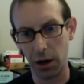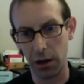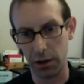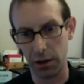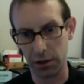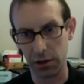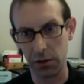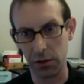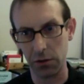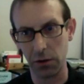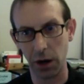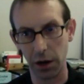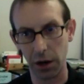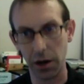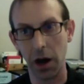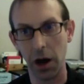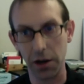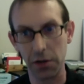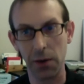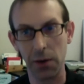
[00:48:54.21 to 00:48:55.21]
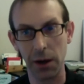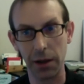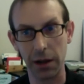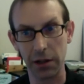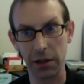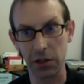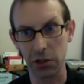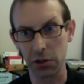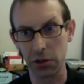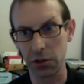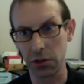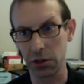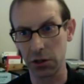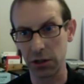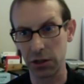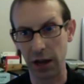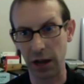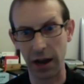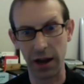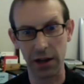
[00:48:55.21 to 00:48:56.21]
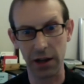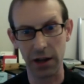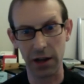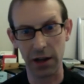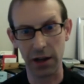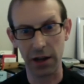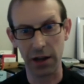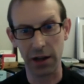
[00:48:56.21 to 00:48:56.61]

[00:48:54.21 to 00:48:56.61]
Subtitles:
to online searches as